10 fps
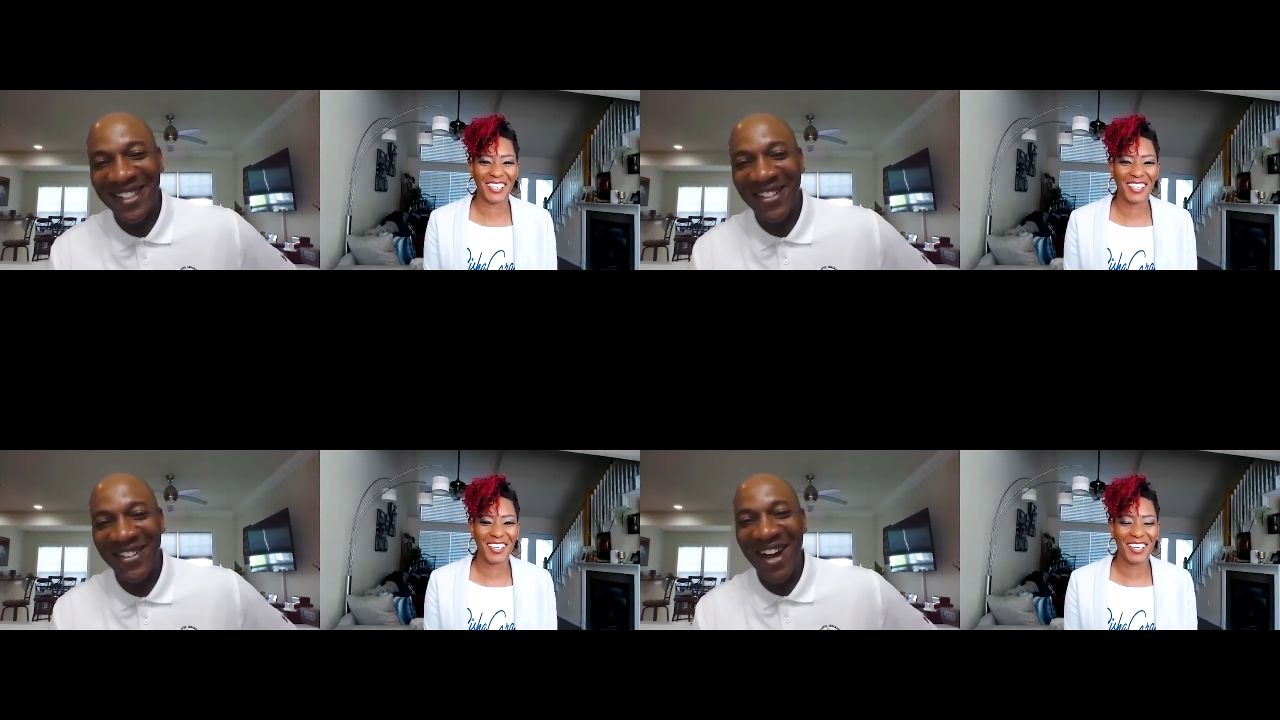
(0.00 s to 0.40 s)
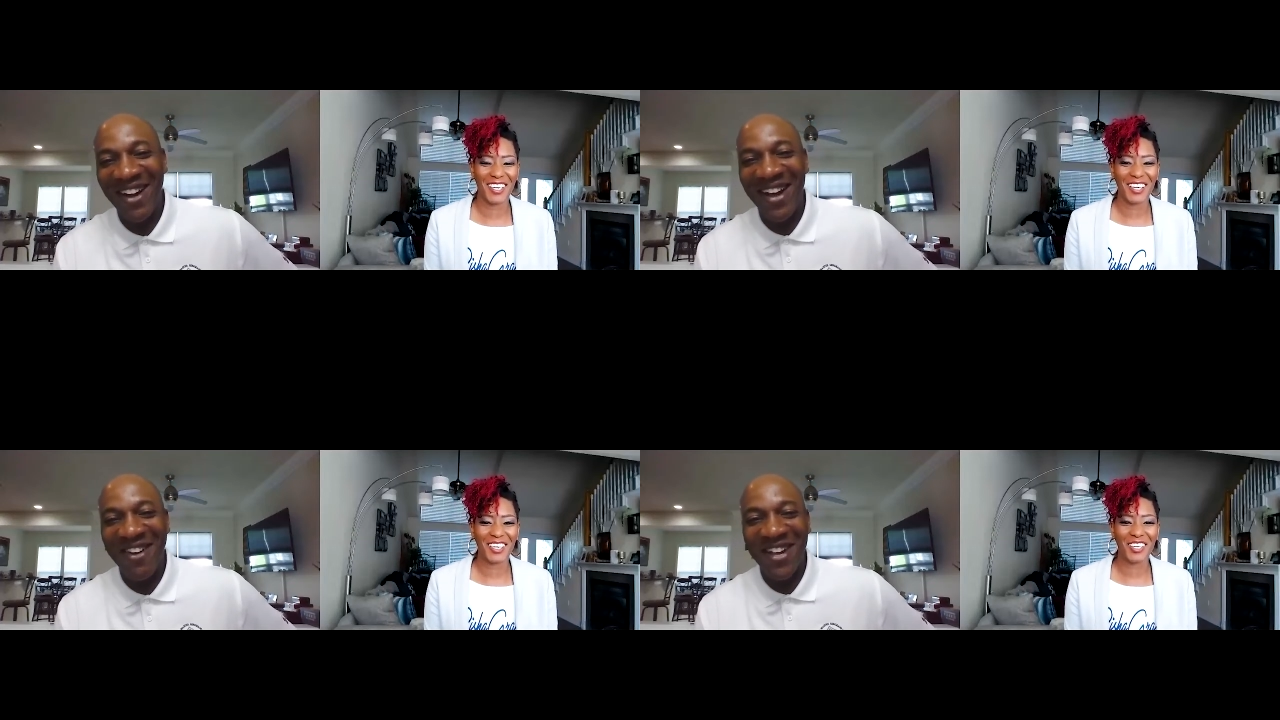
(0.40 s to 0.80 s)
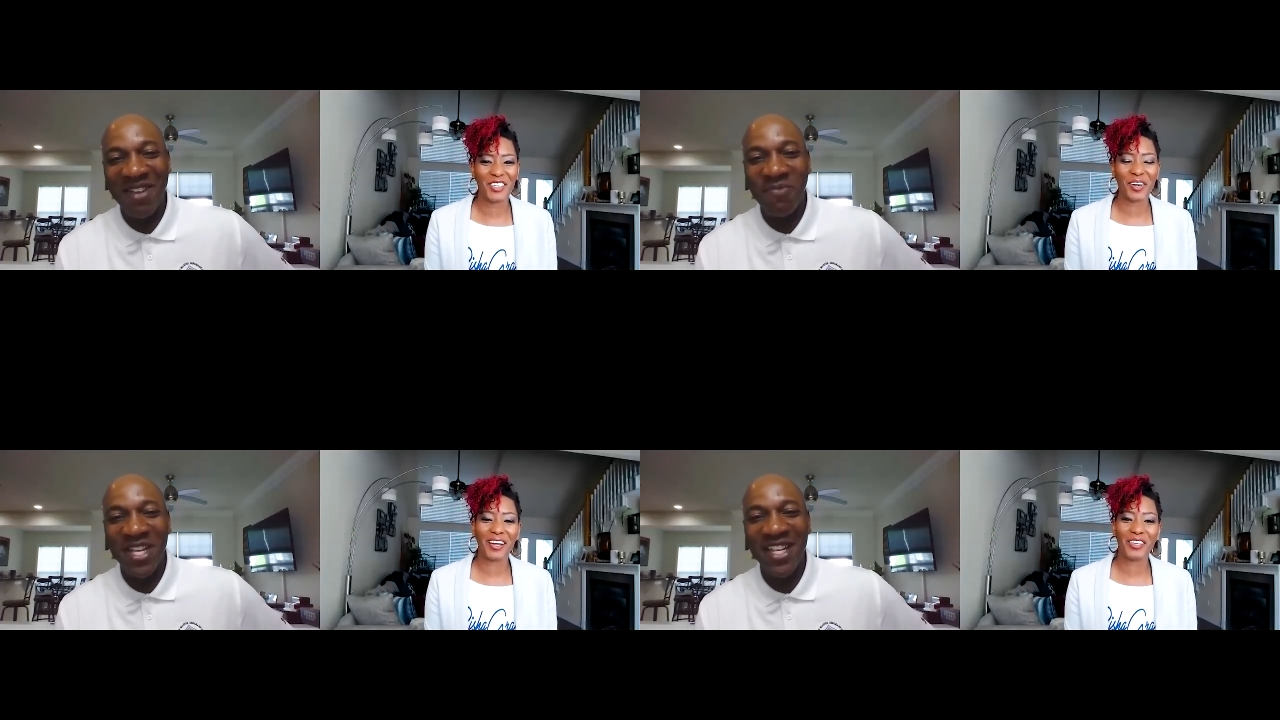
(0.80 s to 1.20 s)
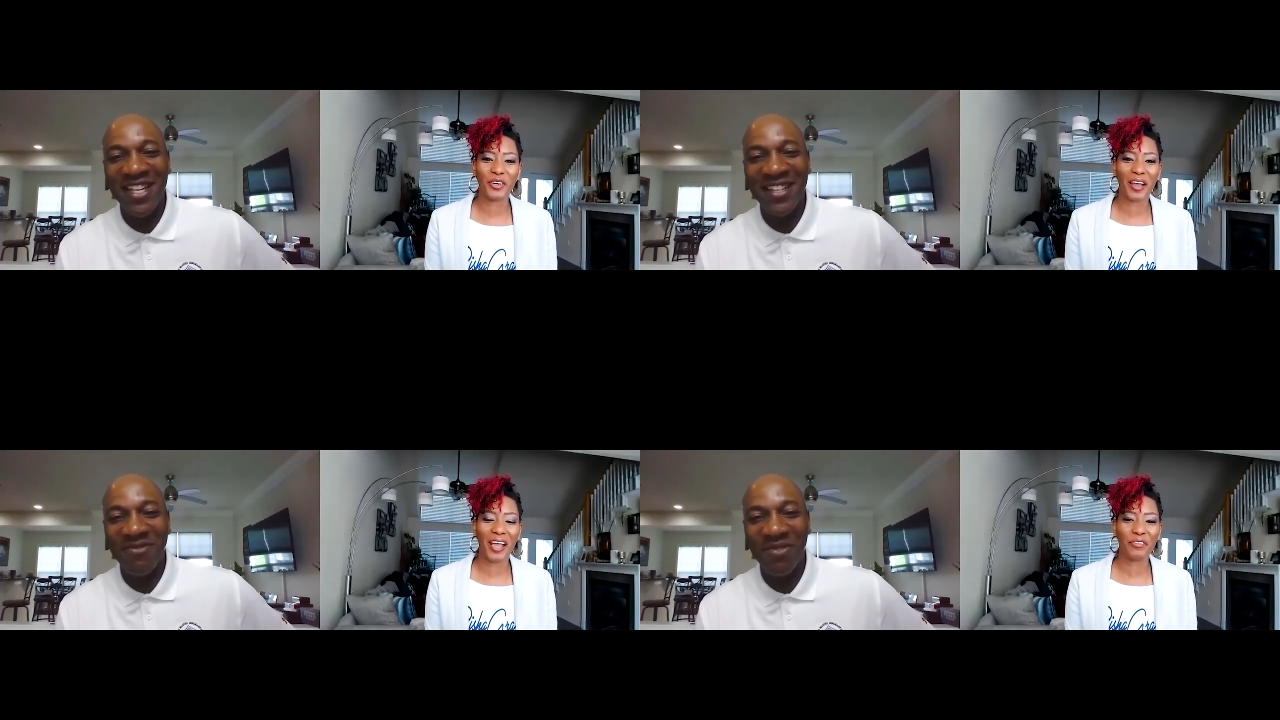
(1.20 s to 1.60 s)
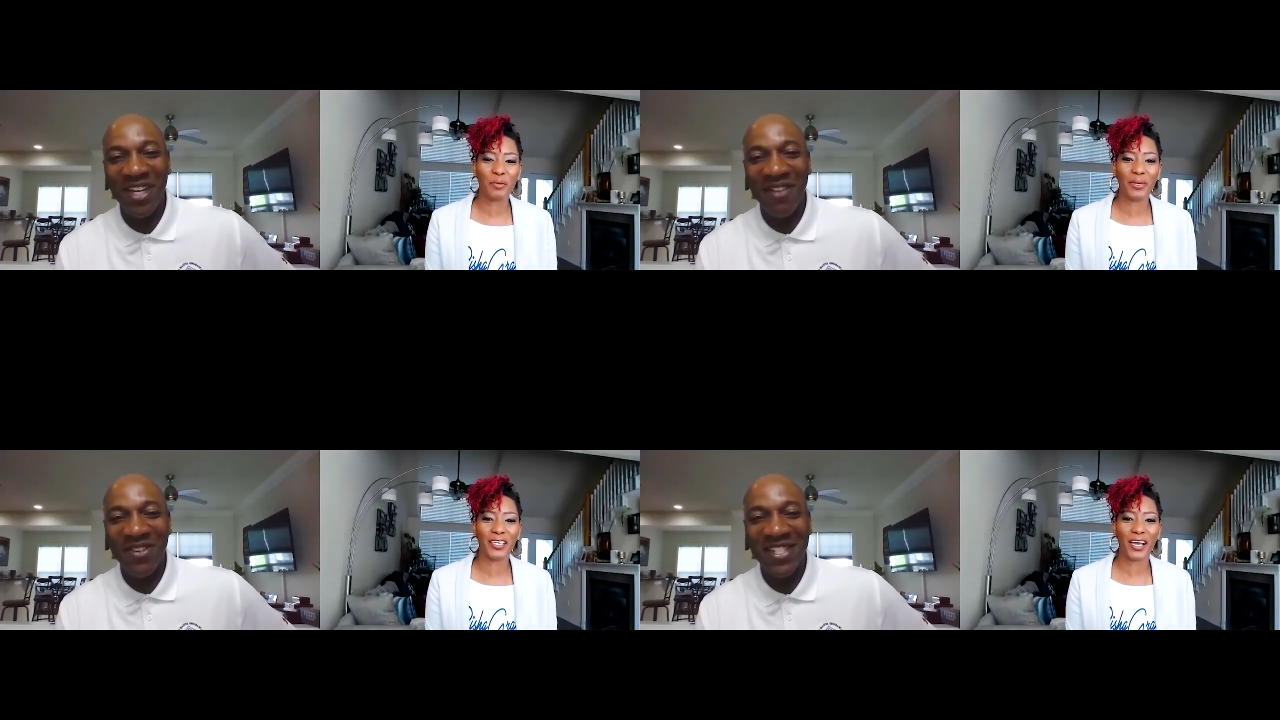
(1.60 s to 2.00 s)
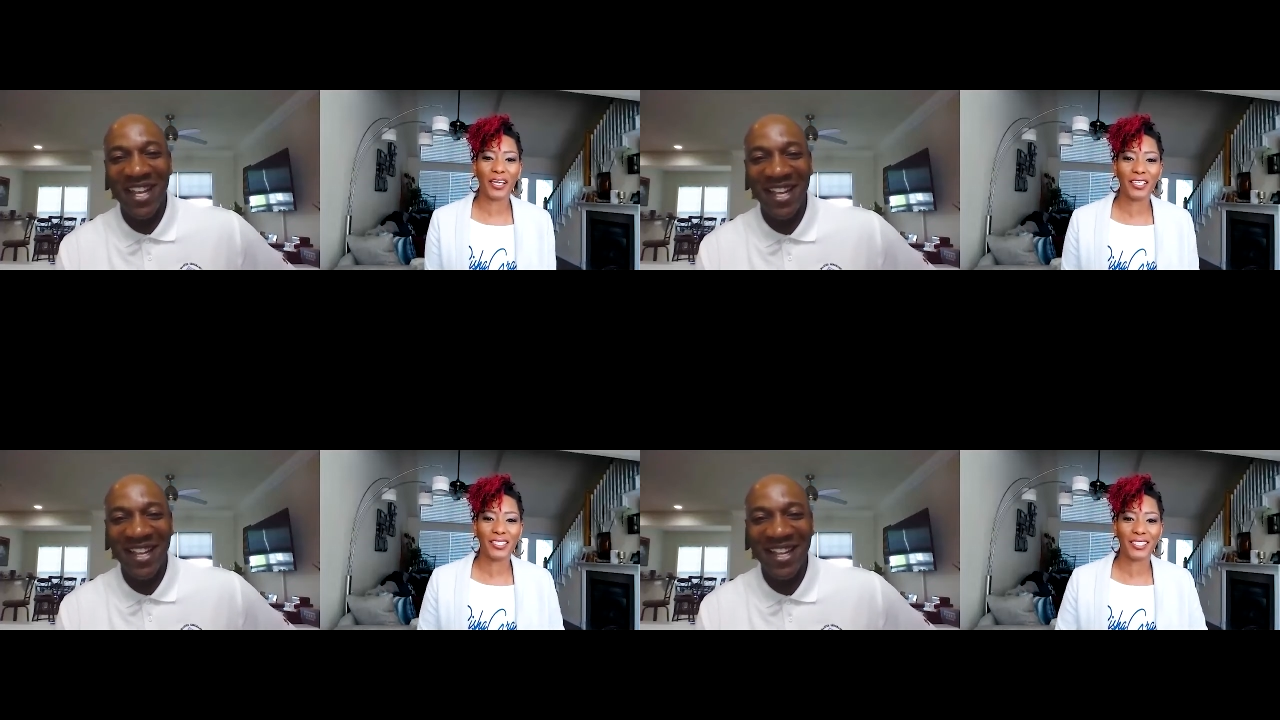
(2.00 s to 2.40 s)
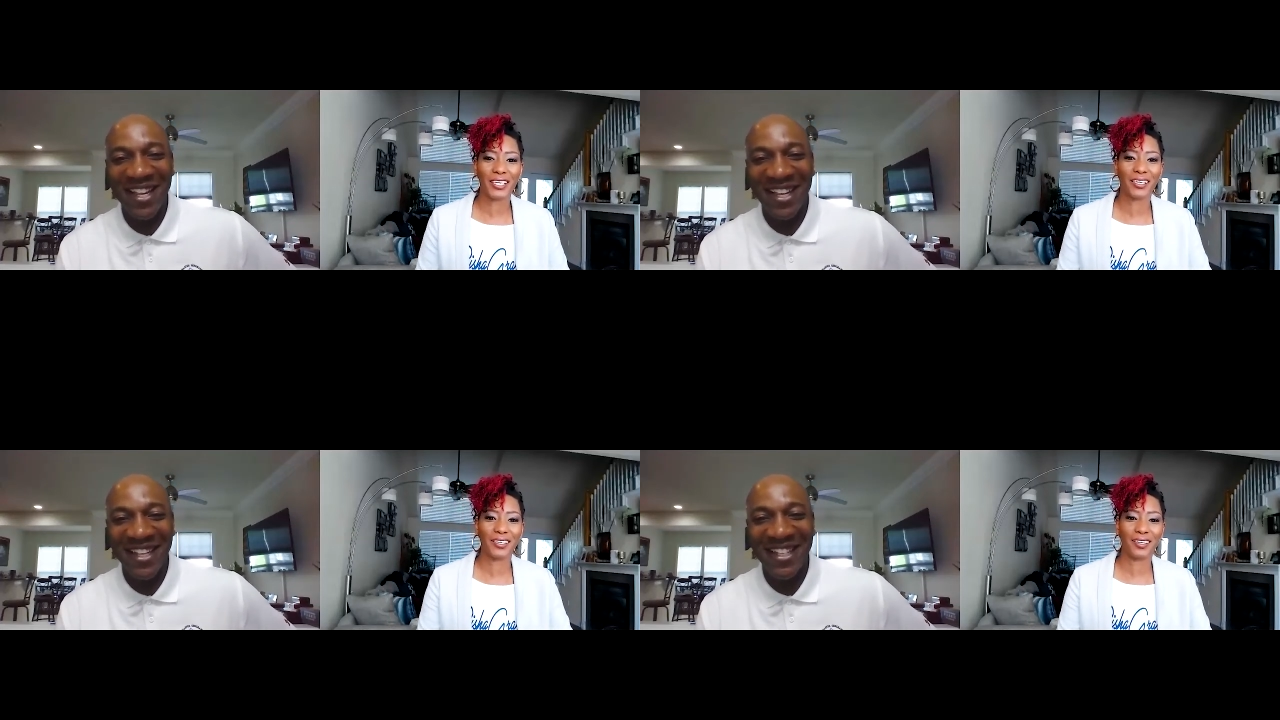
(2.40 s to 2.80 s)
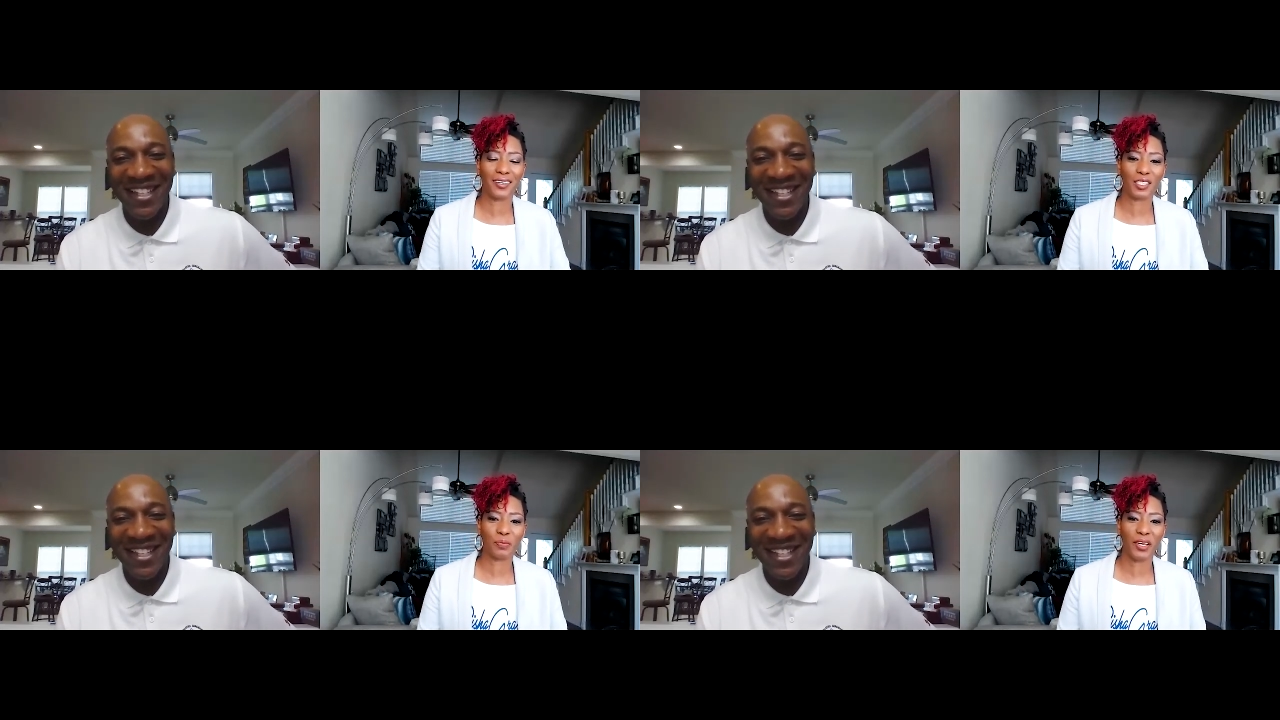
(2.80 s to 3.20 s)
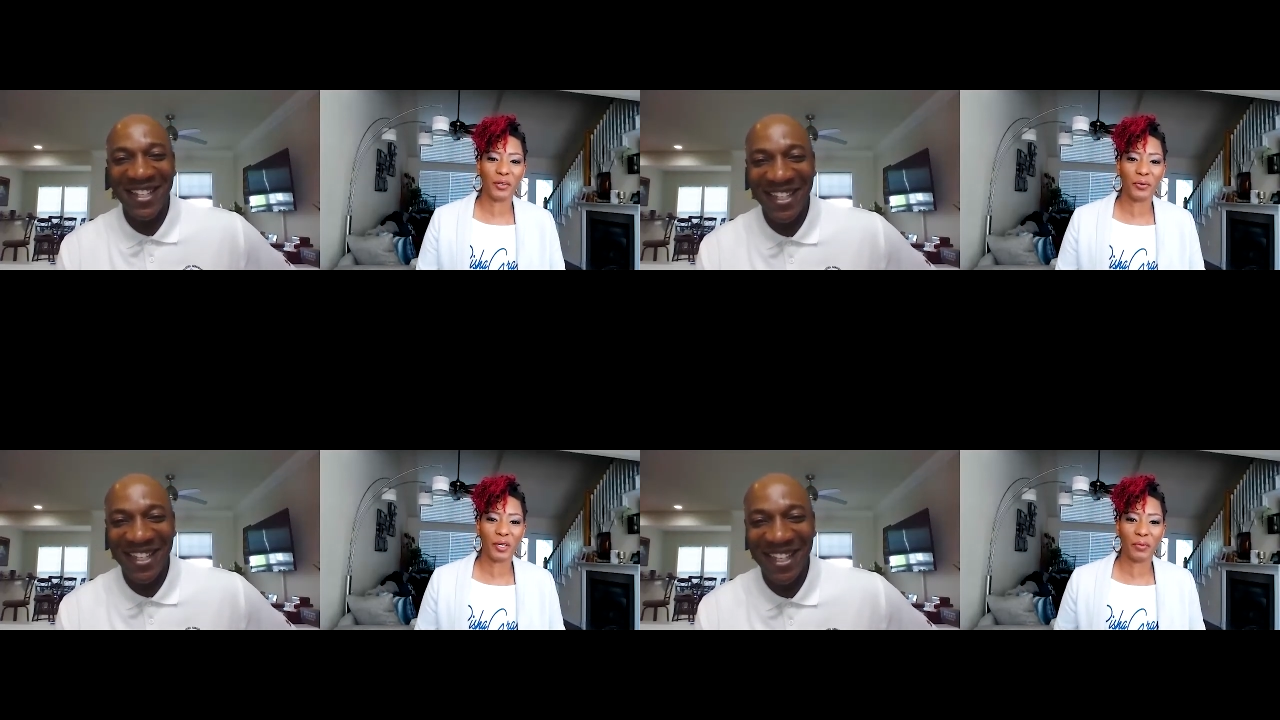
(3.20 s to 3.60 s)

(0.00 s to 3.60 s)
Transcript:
Speaker 1: how, how, can we? do
Speaker 2: I have to be nice in in explaining what it